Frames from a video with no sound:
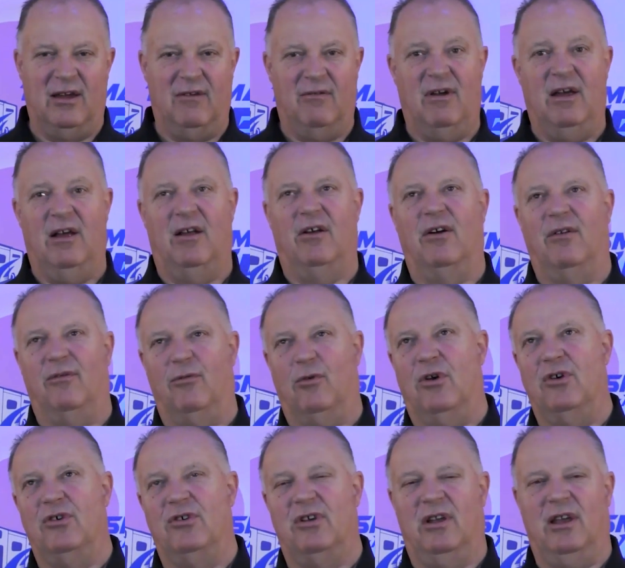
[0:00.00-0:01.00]
Well, or
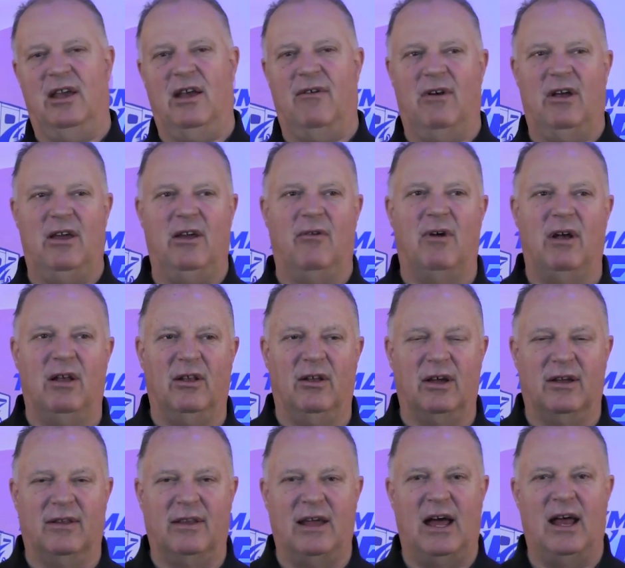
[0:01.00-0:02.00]
fortunately, however you want to look
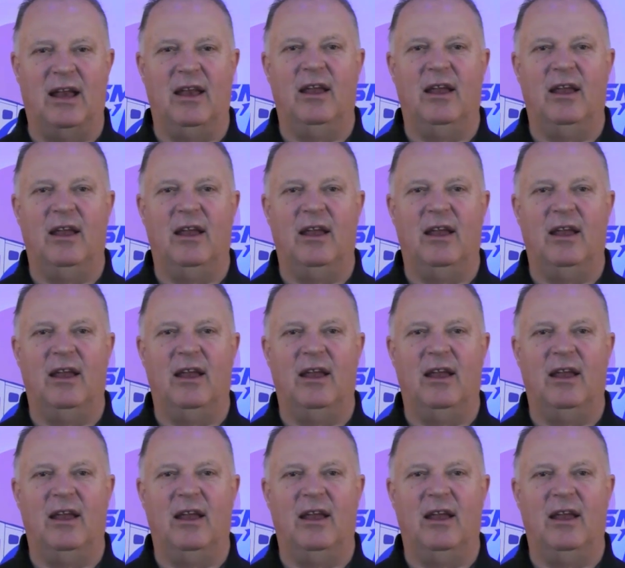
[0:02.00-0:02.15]
at that.